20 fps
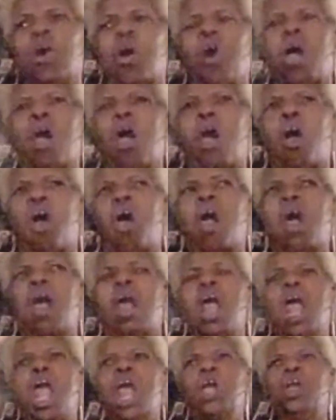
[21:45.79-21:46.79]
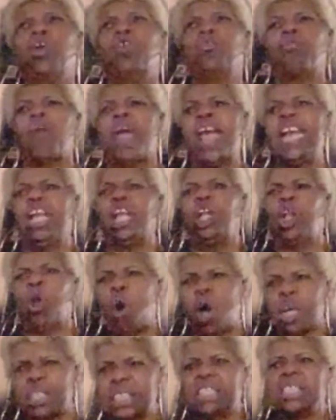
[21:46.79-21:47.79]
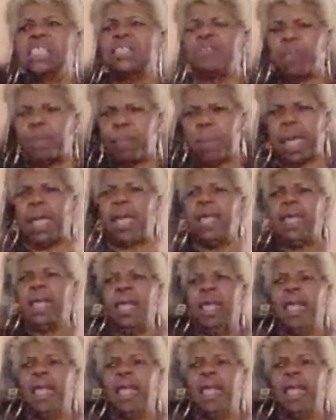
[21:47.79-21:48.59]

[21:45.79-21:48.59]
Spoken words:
are great losses for me.